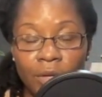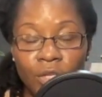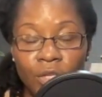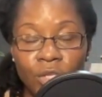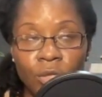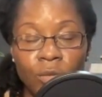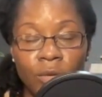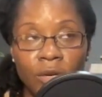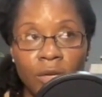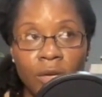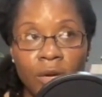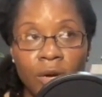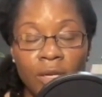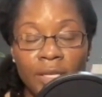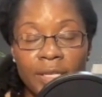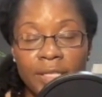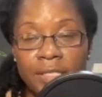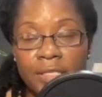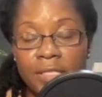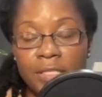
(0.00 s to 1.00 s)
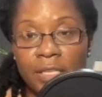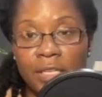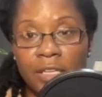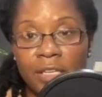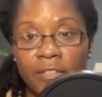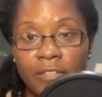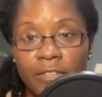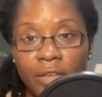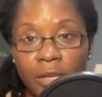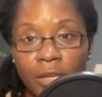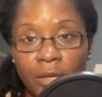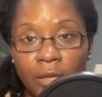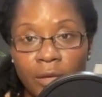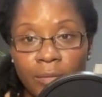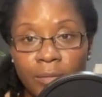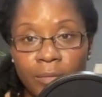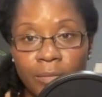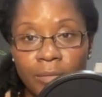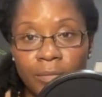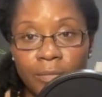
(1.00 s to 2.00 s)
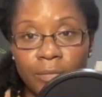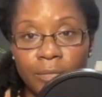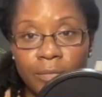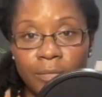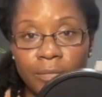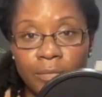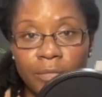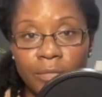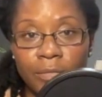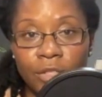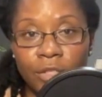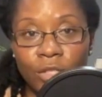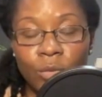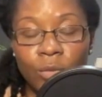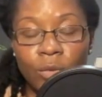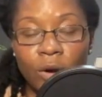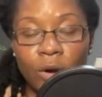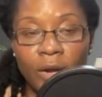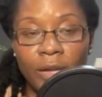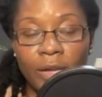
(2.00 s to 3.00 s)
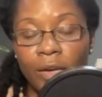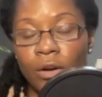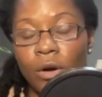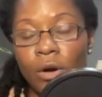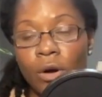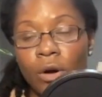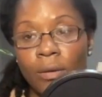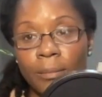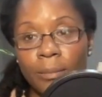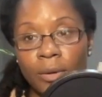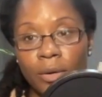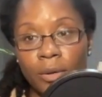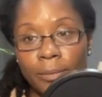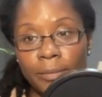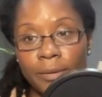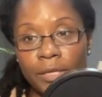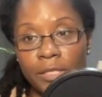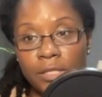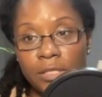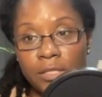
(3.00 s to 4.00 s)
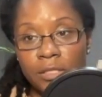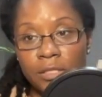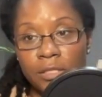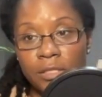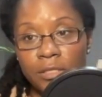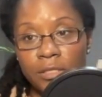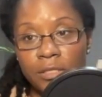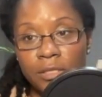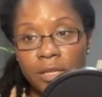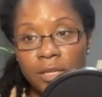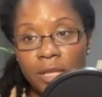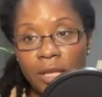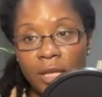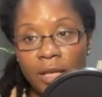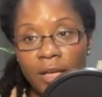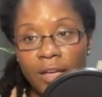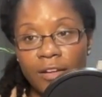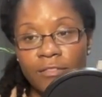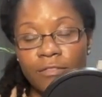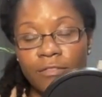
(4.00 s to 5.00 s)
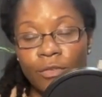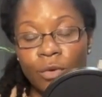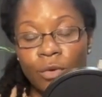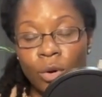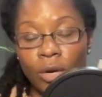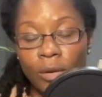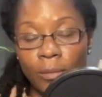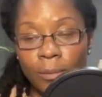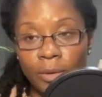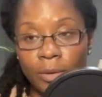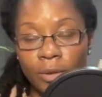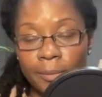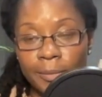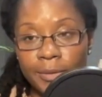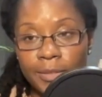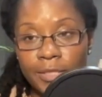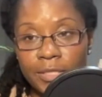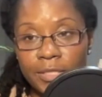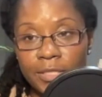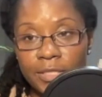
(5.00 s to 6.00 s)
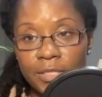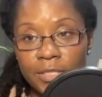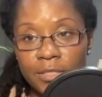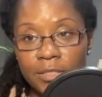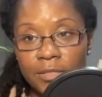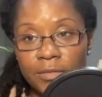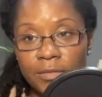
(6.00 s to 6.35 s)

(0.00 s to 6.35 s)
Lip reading: You are not insignificant. You are here on purpose and for a purpose.